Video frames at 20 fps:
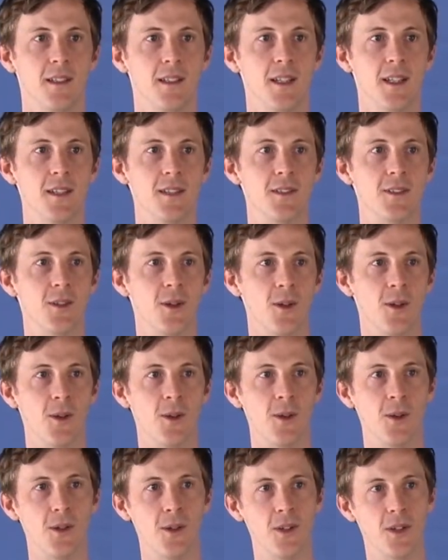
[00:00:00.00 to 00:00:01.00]
And
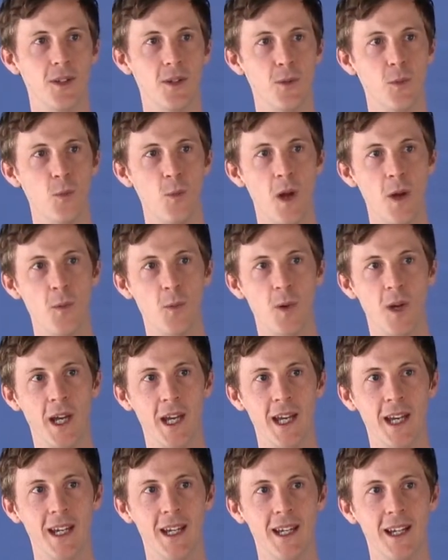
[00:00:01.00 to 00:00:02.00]
so when
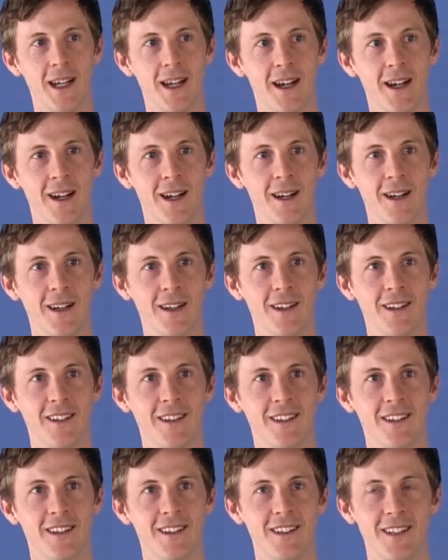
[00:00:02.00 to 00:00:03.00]
we are
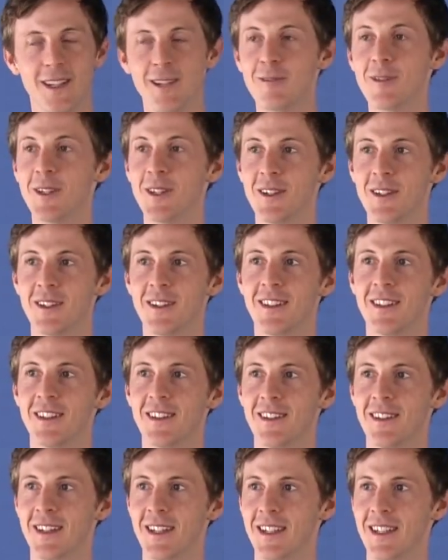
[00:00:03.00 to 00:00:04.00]
given
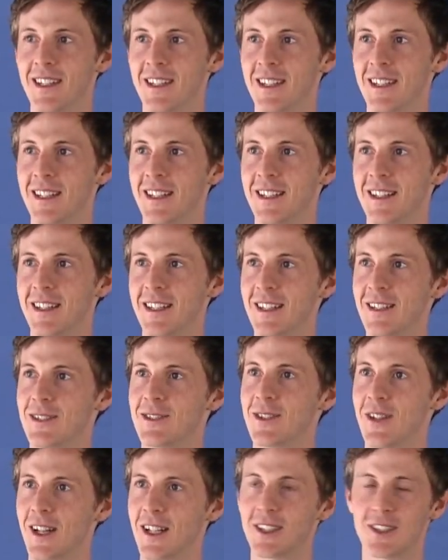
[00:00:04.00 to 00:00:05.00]
the, the
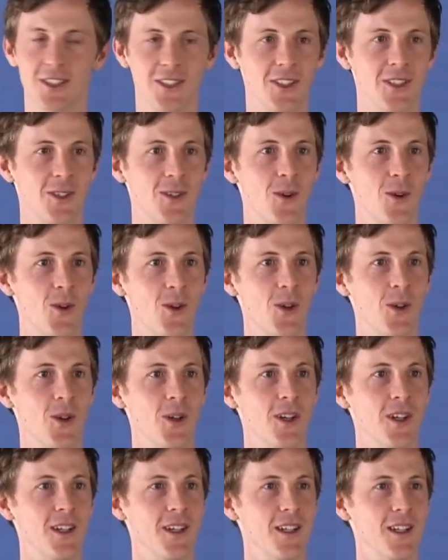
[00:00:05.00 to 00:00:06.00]
instruction or